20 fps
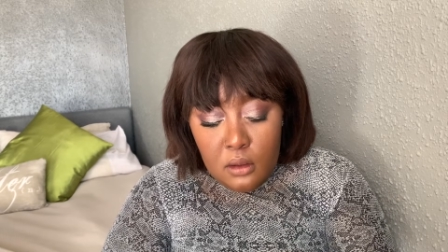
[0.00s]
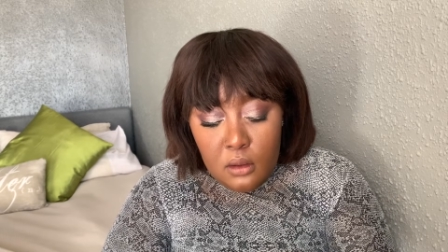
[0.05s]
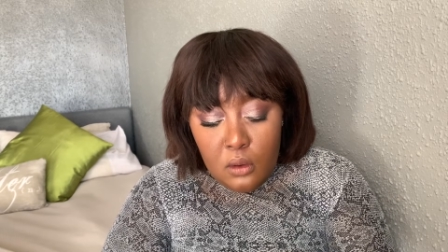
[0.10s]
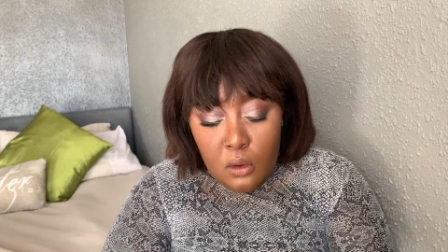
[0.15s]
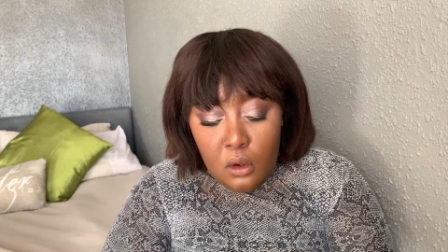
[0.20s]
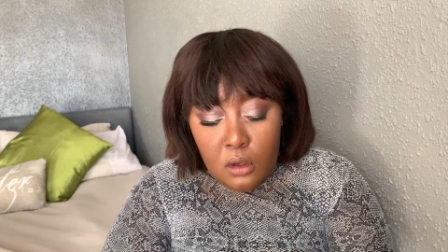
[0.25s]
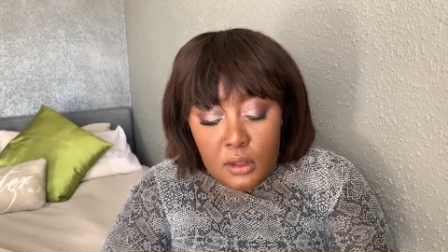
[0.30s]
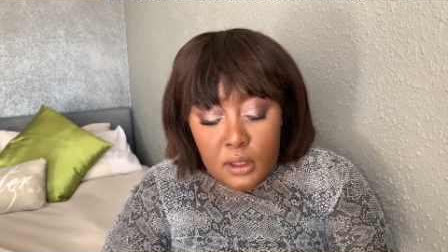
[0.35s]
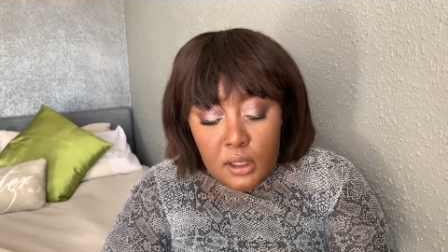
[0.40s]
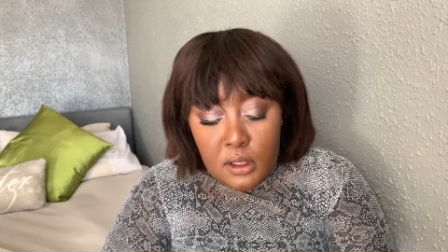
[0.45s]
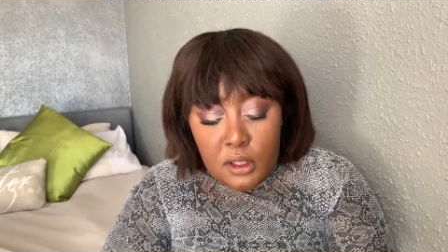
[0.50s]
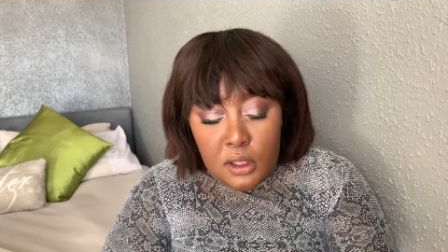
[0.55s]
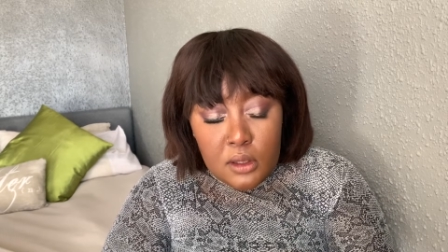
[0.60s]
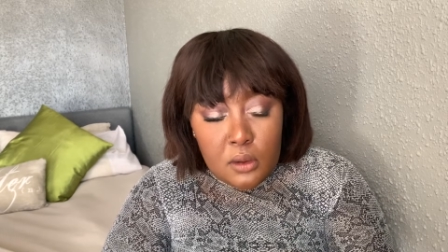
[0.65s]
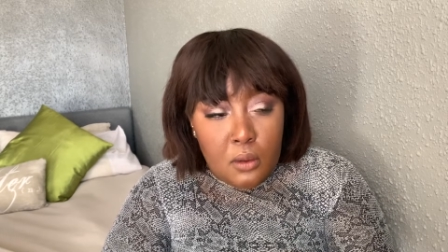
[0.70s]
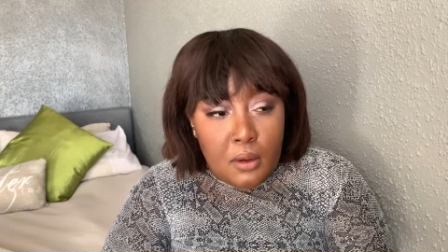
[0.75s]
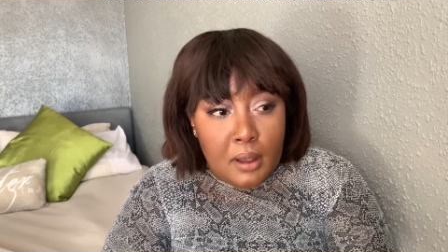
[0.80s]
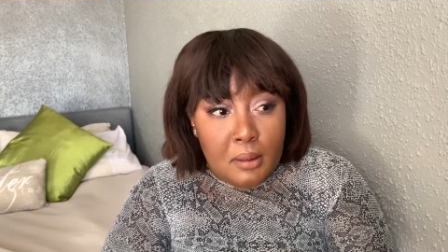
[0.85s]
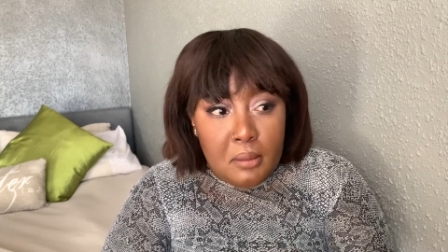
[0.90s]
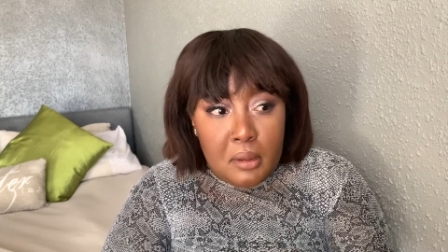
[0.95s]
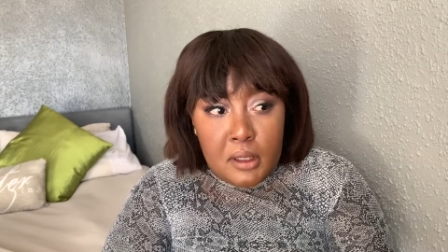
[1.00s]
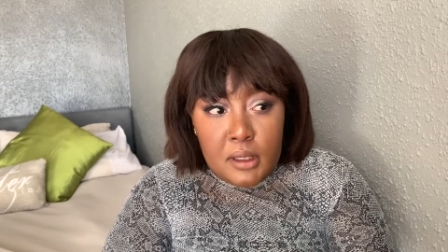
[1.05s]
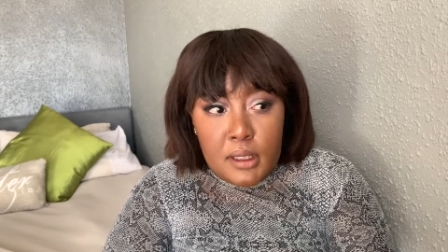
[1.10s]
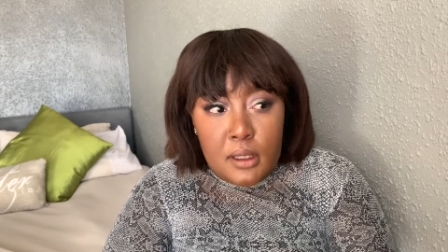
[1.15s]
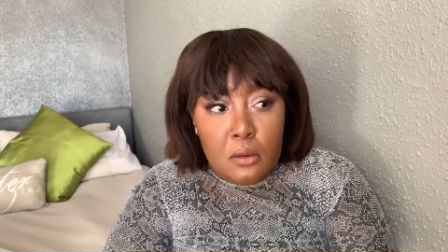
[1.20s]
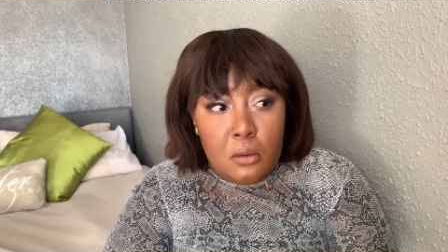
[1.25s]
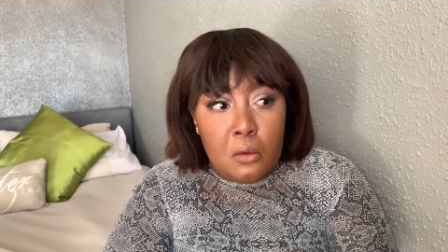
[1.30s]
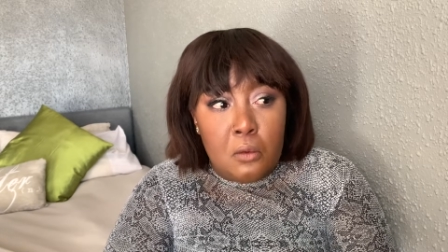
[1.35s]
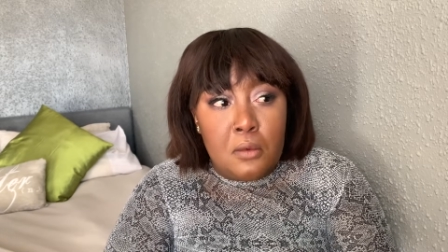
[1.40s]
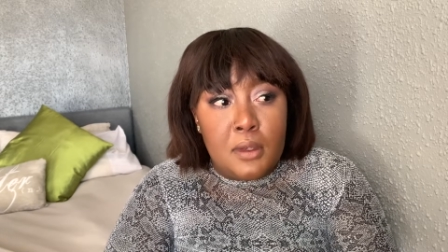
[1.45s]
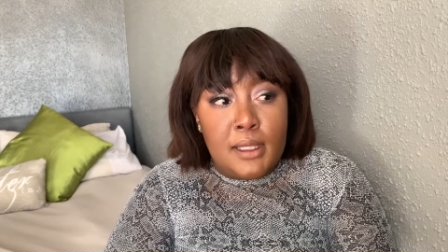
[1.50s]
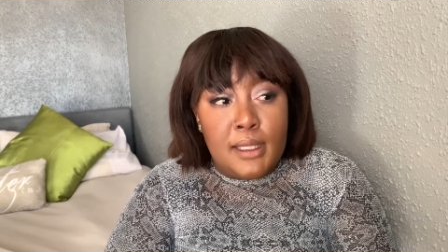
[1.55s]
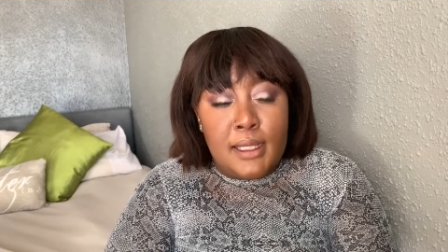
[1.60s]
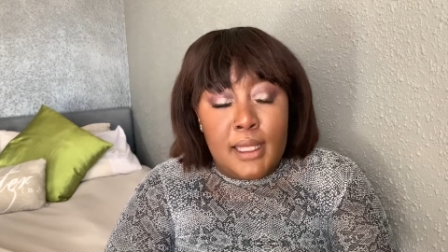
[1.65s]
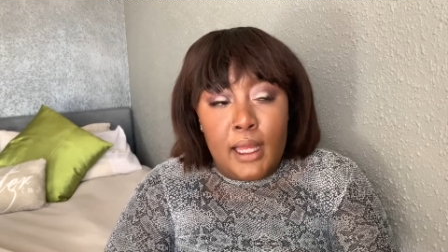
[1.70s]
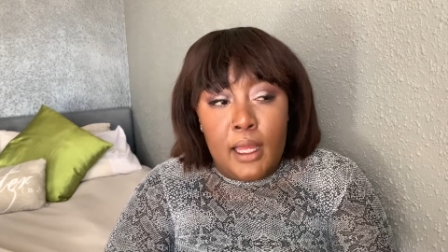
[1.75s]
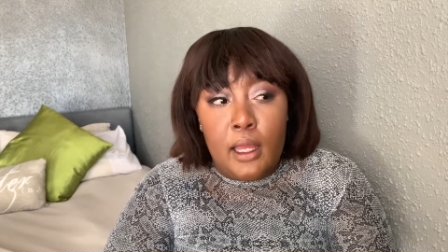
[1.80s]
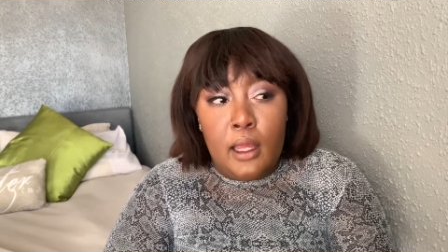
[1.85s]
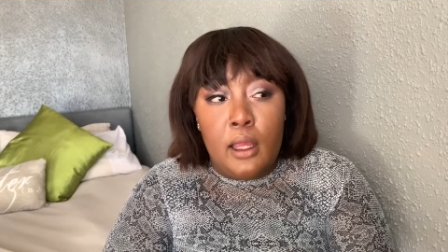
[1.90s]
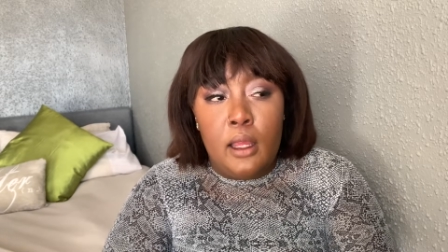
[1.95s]
also just one person who was
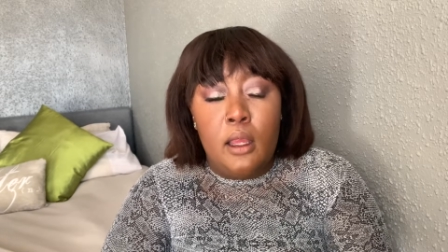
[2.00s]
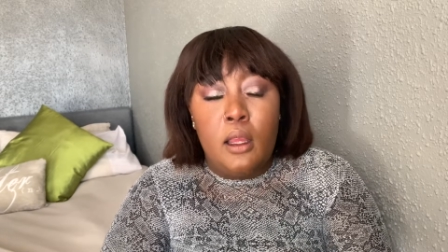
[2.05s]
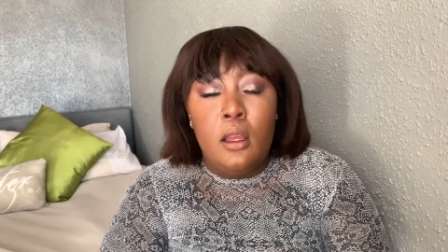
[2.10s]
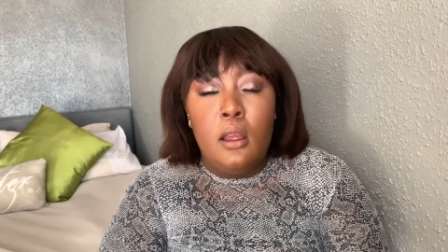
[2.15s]
there